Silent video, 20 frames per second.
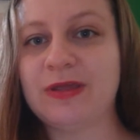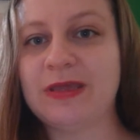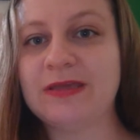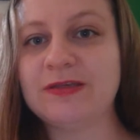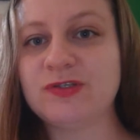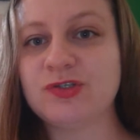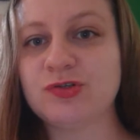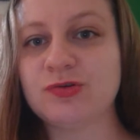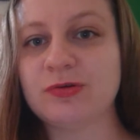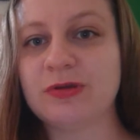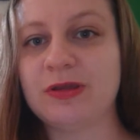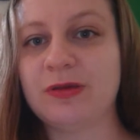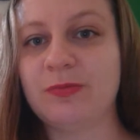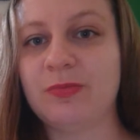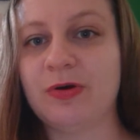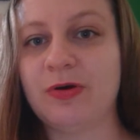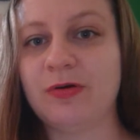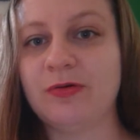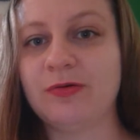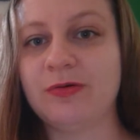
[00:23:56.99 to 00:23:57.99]
history
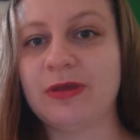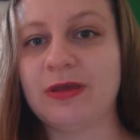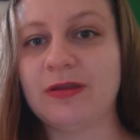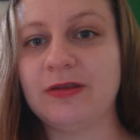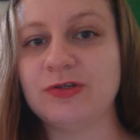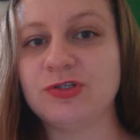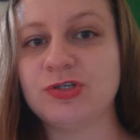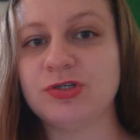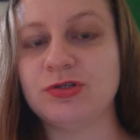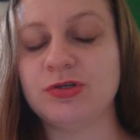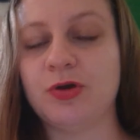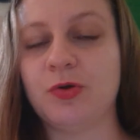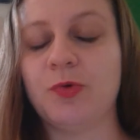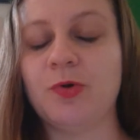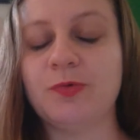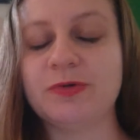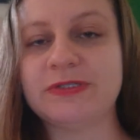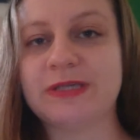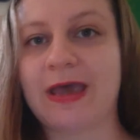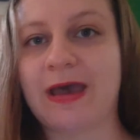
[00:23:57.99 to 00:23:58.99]
about getting to know
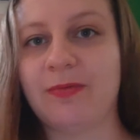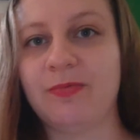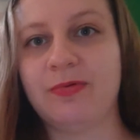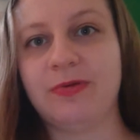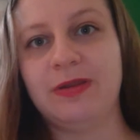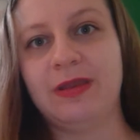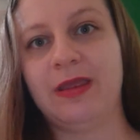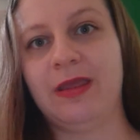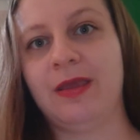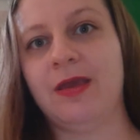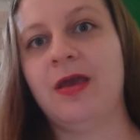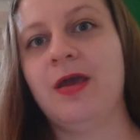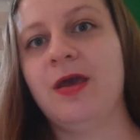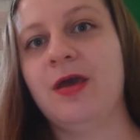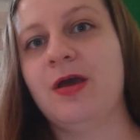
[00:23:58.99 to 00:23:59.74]
what was happening